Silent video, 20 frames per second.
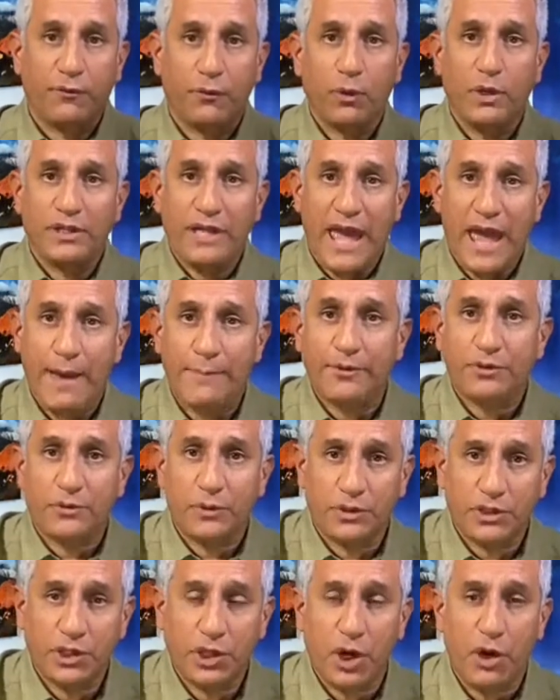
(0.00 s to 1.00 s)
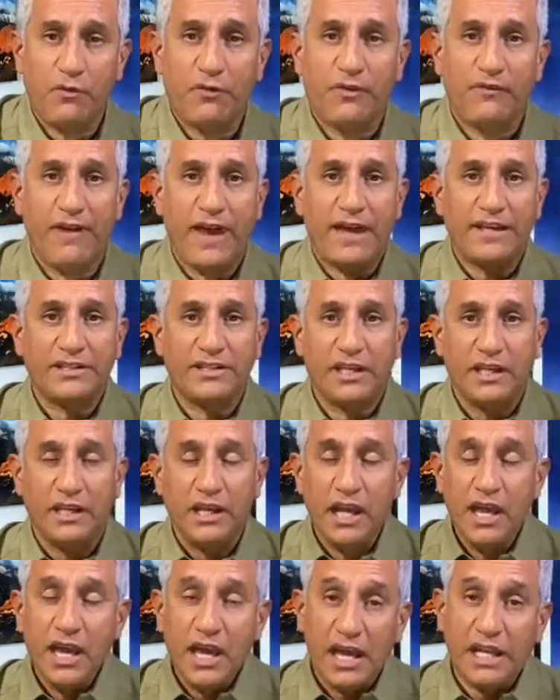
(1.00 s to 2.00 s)
for what happens with the COVID
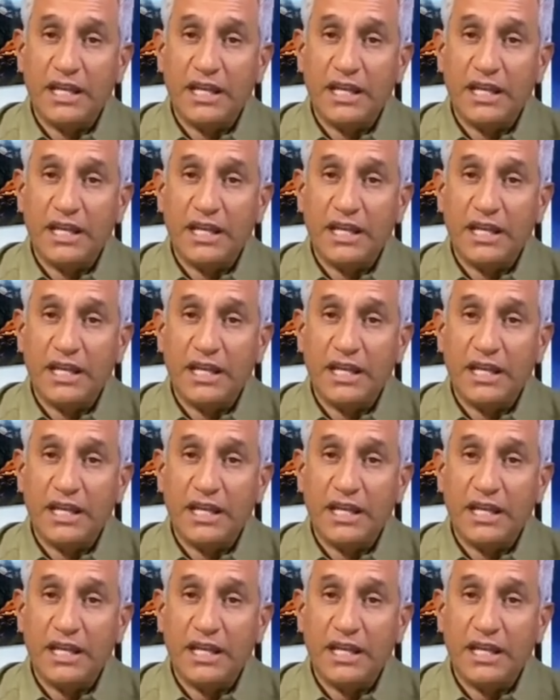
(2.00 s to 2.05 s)
vaccine.